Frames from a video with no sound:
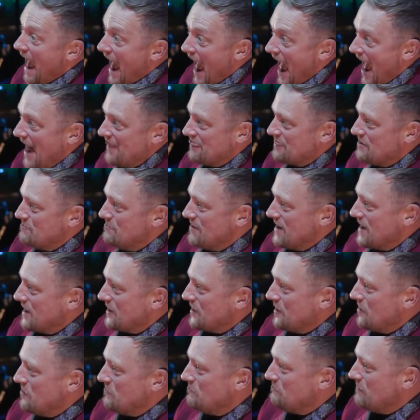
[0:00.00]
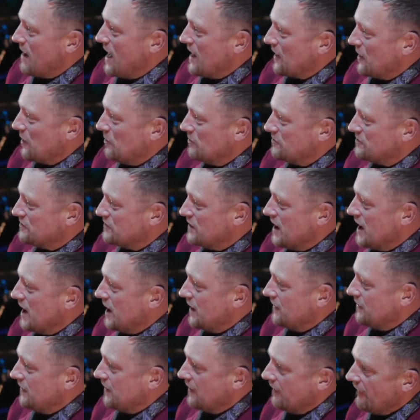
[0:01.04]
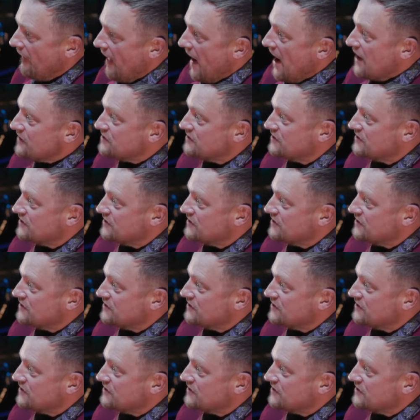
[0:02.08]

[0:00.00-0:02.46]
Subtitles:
Had the bingo bongos done,